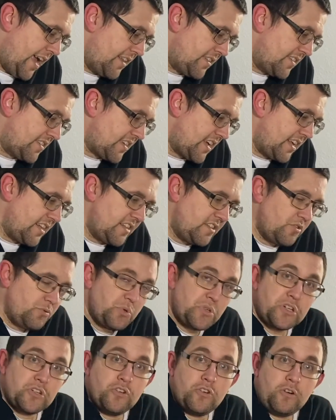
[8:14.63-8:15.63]
decided to
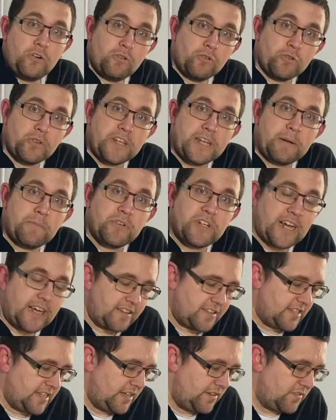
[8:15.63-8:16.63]
ignore all the
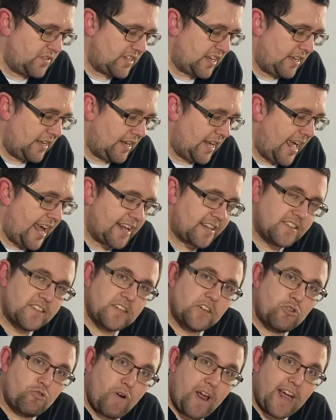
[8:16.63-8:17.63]
objectives,
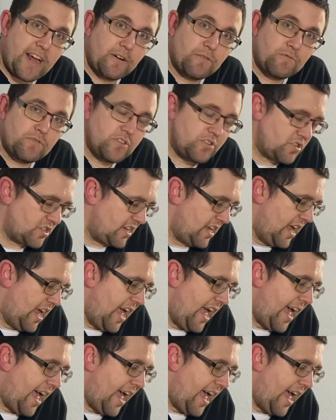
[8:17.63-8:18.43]
collect crowns